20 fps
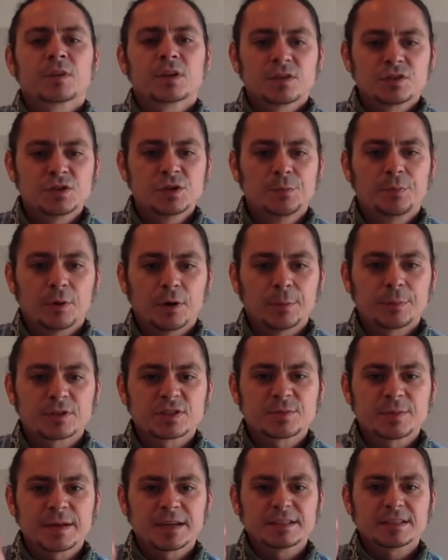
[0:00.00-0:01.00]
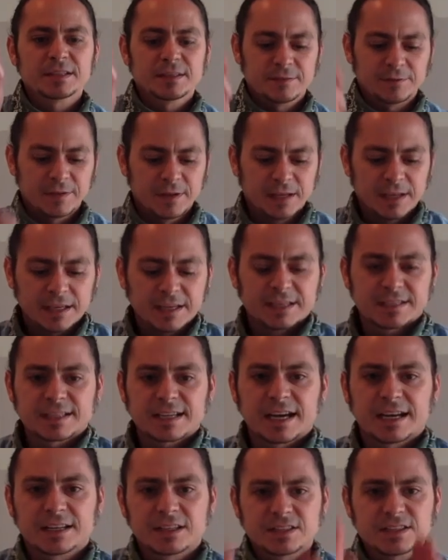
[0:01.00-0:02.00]
2-point perspective, it's
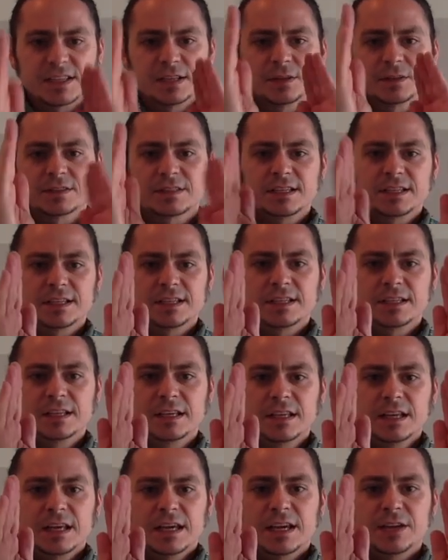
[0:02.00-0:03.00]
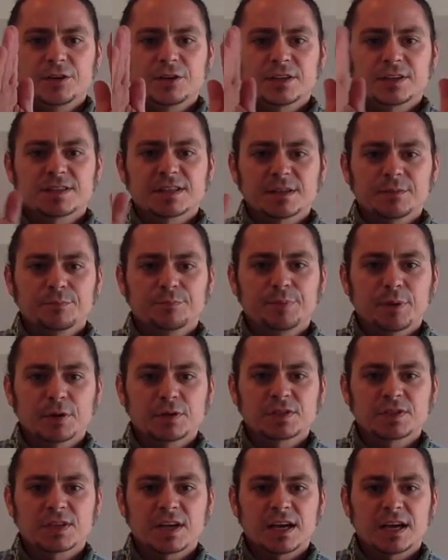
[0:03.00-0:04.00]
kind of tilted, and you can see both
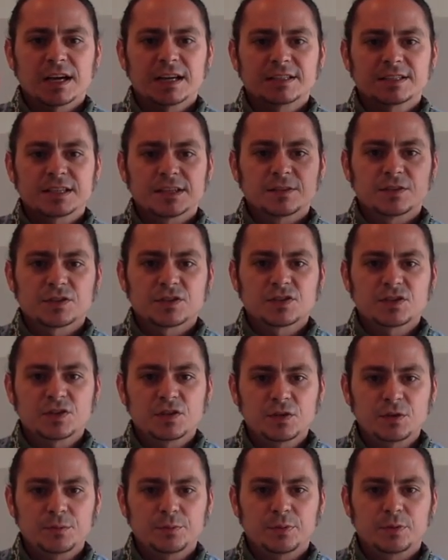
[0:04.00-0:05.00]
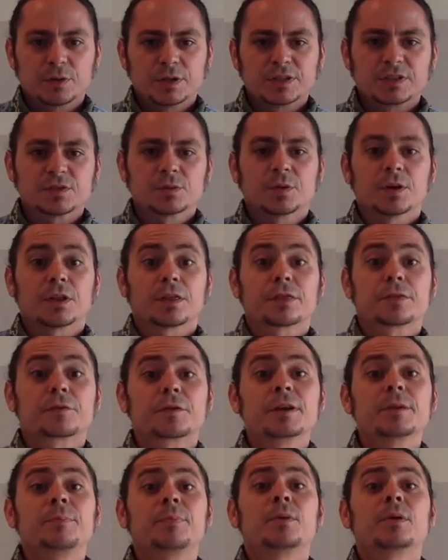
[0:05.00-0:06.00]
sides, and there's 2 points. Well,
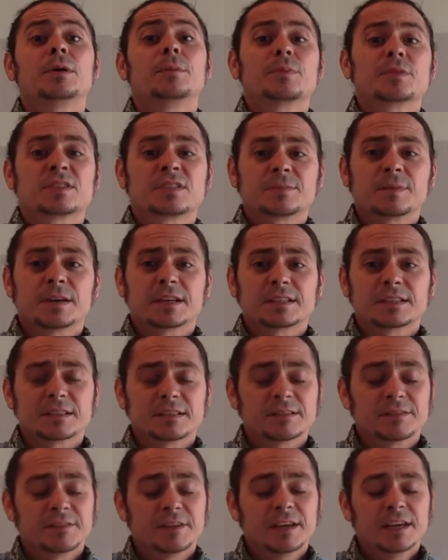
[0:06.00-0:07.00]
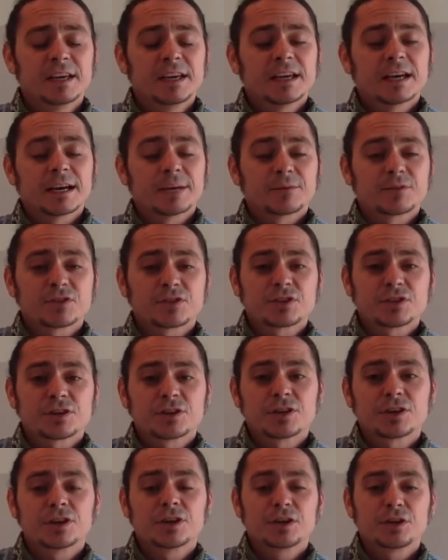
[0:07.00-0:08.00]
3-point perspective, I'm
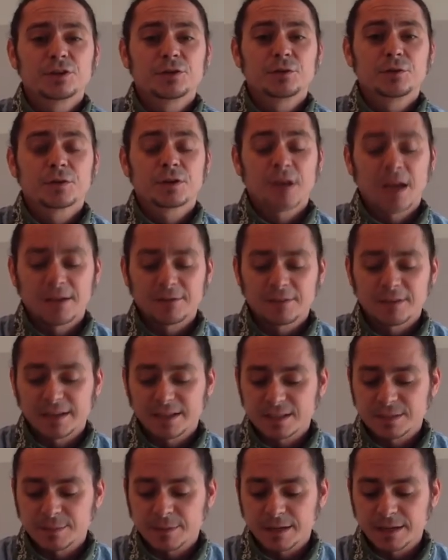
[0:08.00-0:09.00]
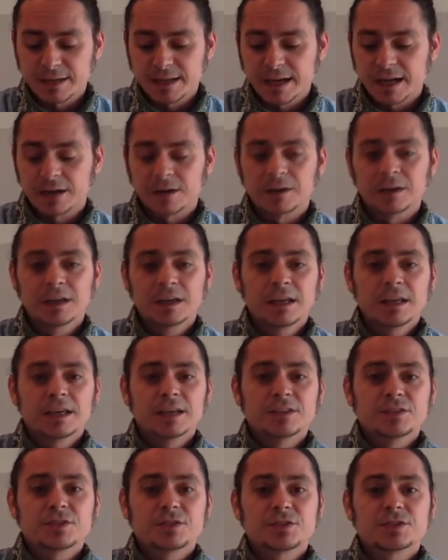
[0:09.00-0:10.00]
sure you have guessed by now,
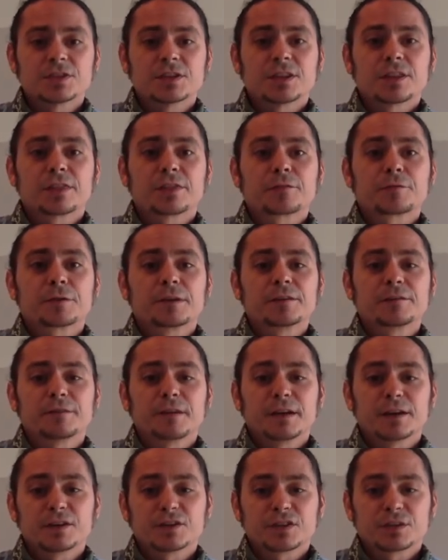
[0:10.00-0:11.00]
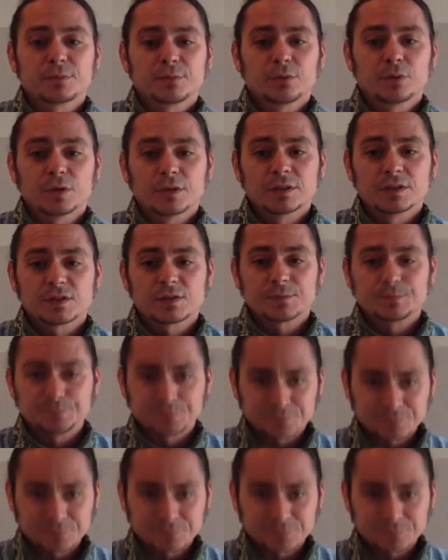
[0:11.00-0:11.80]
is using 3 vanishing points.